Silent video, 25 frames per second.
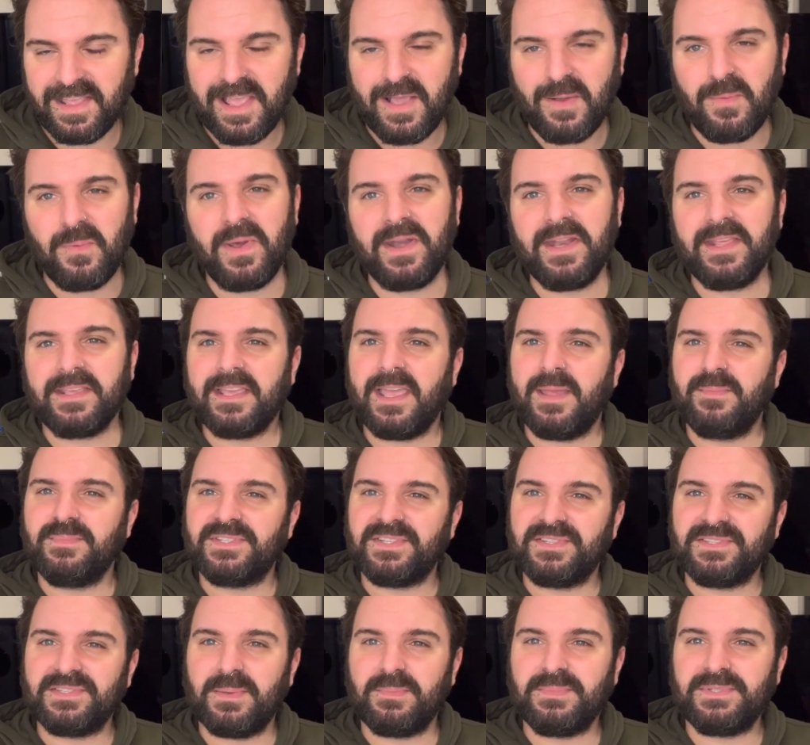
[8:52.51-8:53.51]
When it came to
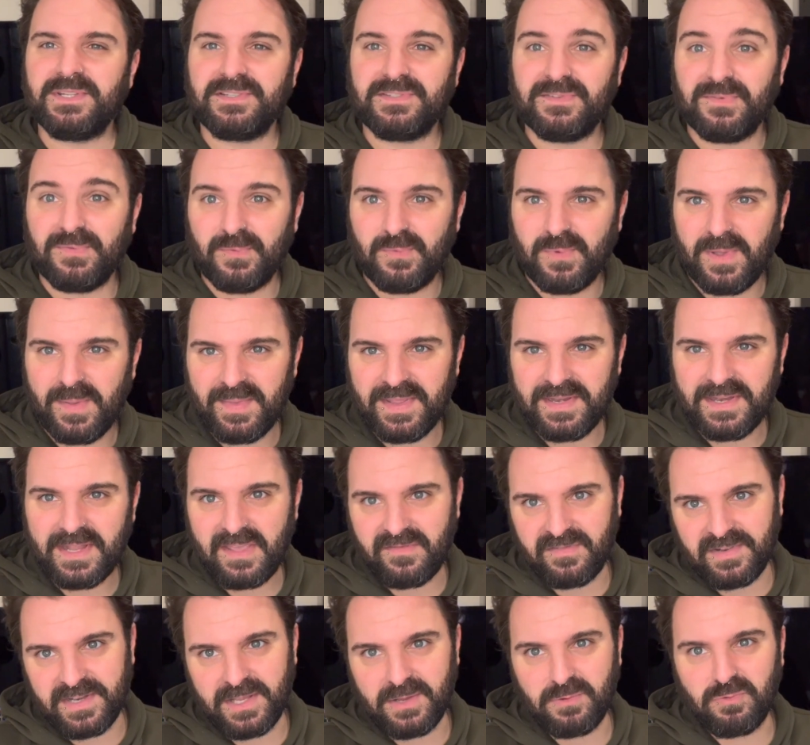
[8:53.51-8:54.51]
the subject of women
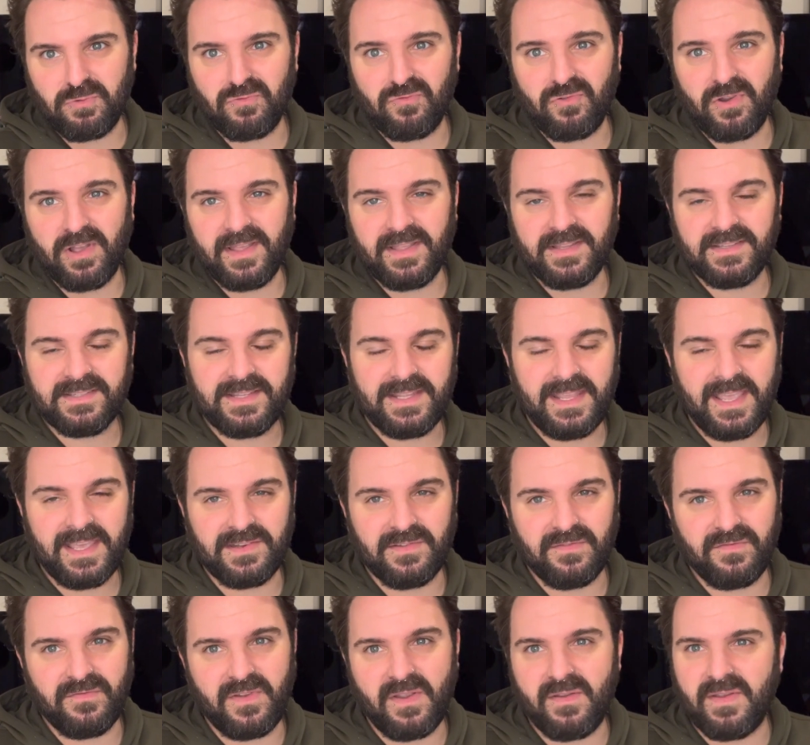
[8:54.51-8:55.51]
having equal rights, he had a
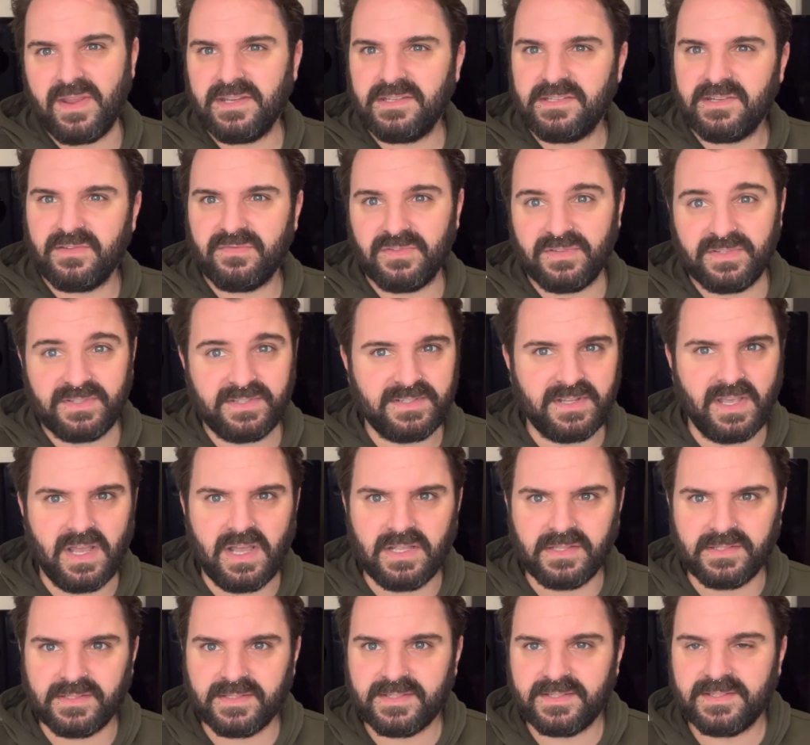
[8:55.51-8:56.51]
very different
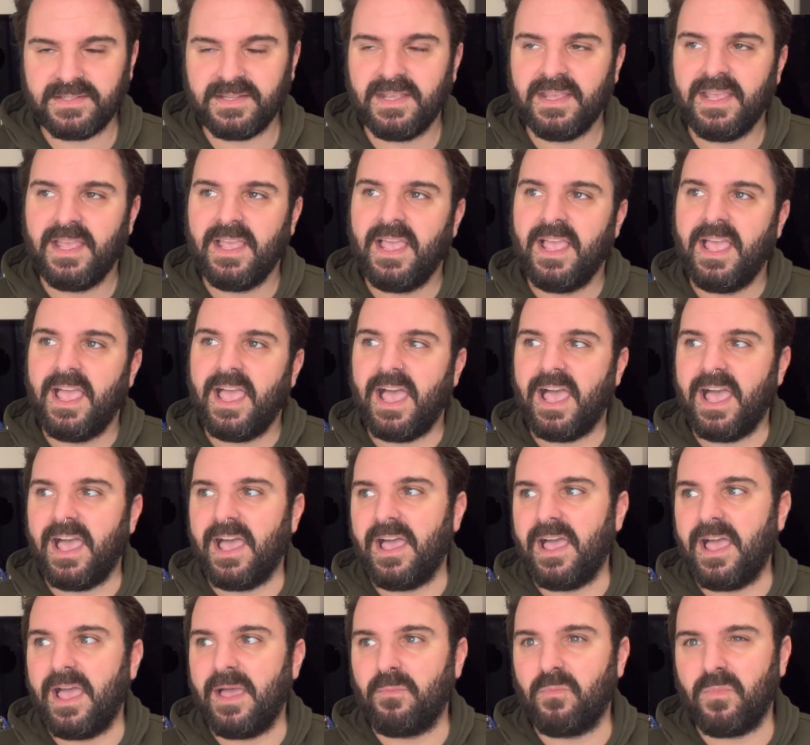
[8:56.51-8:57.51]
stance.
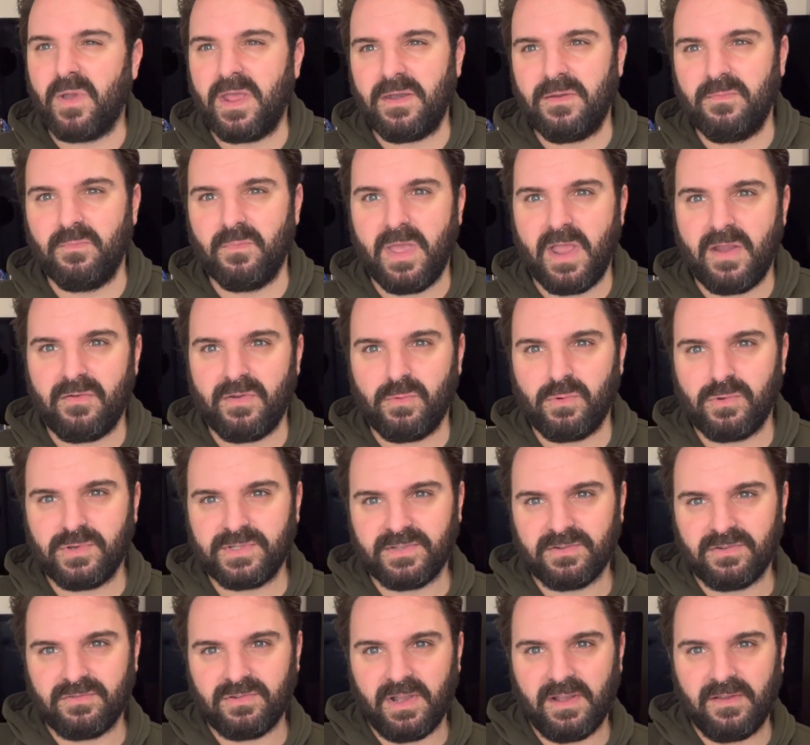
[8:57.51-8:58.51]
And when Mary
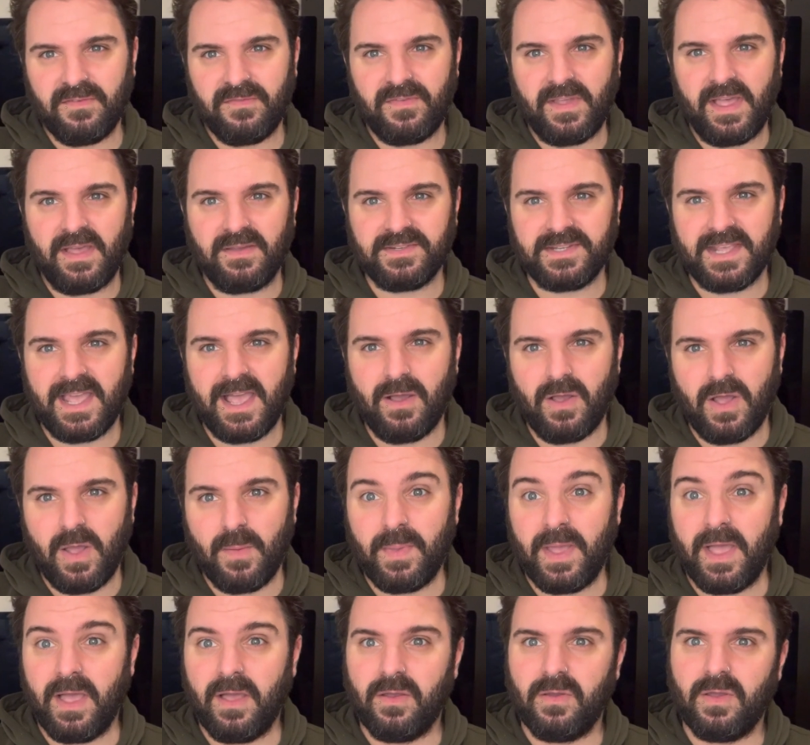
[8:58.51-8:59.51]
Wollstonecraft found out
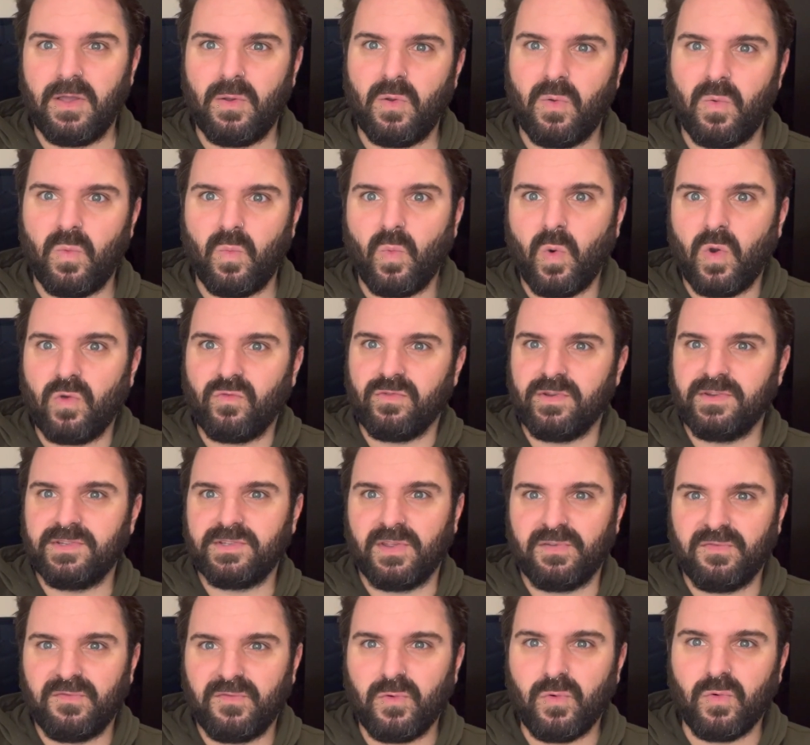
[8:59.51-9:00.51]
about what
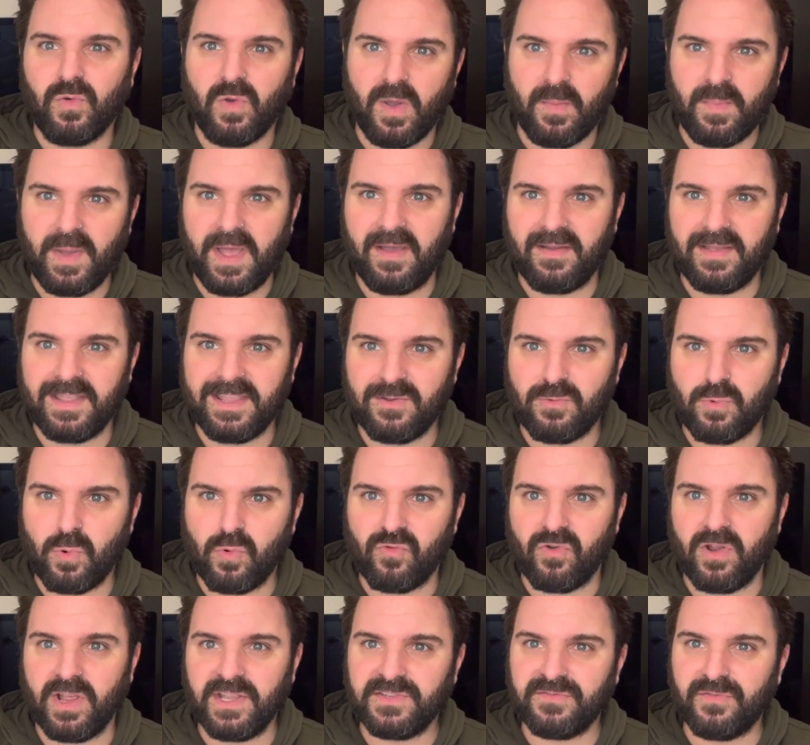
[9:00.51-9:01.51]
Rousseau thought about equal
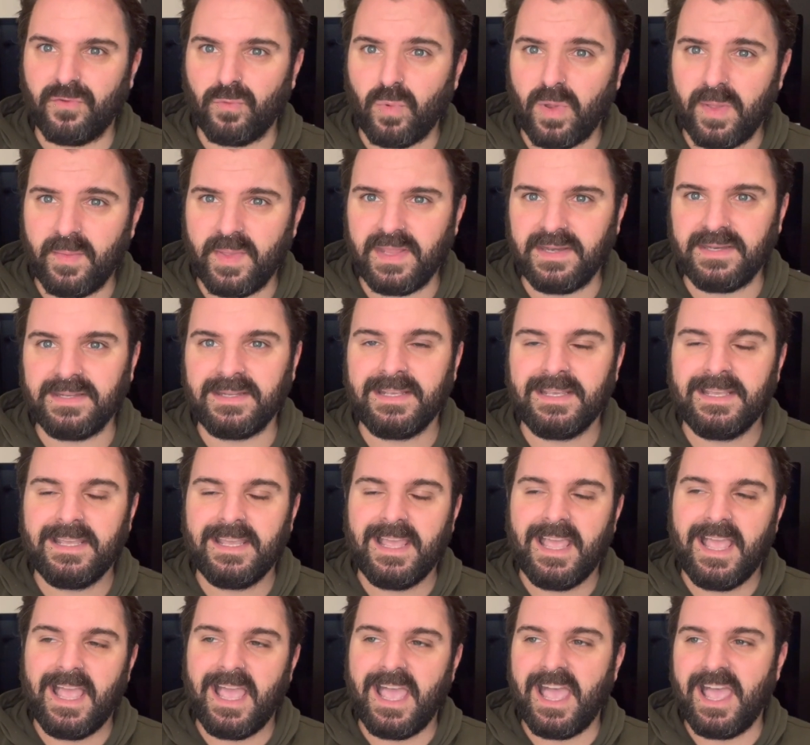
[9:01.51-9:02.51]
rights for women,
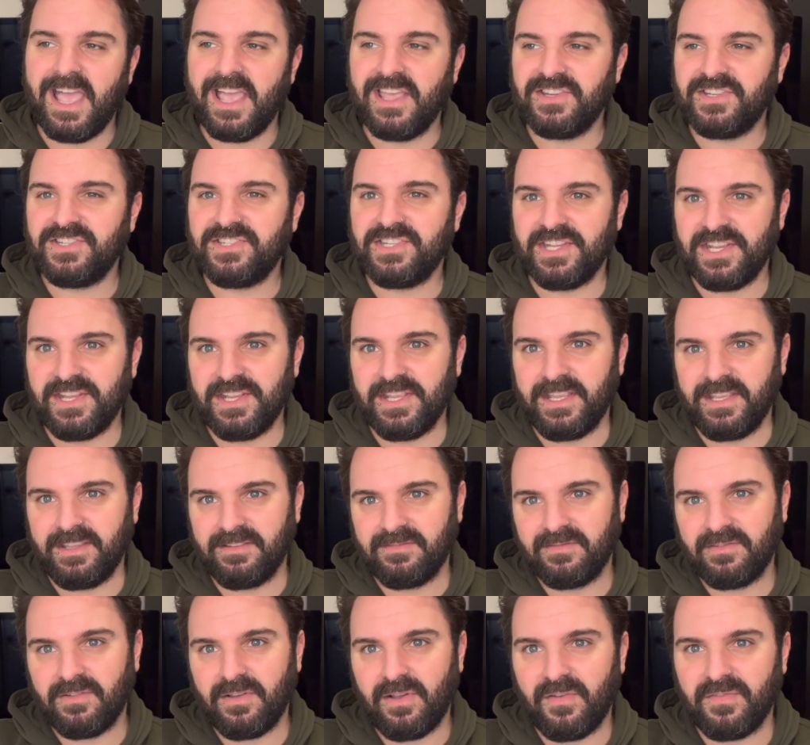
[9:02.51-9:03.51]
she
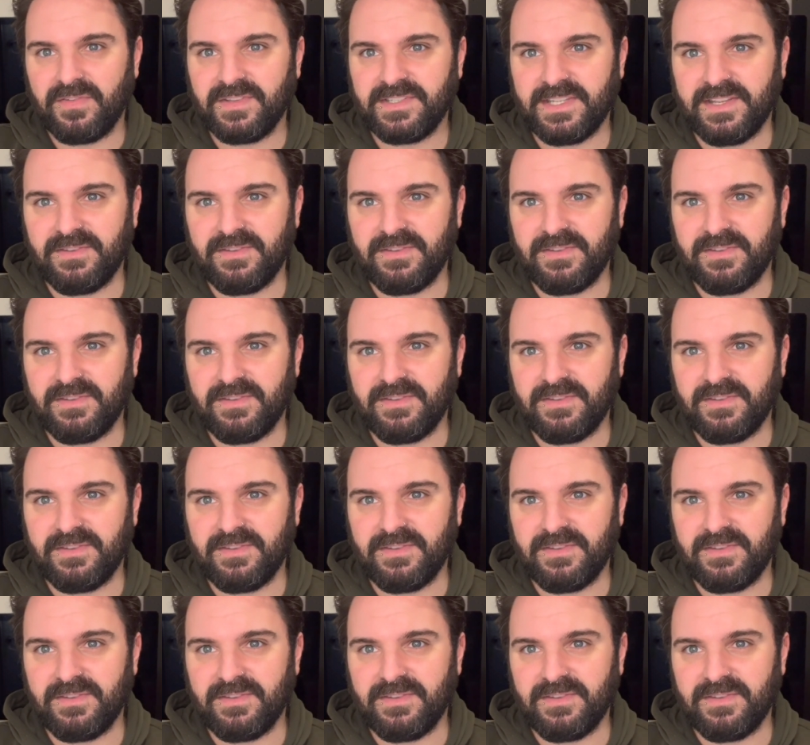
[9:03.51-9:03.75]
obviously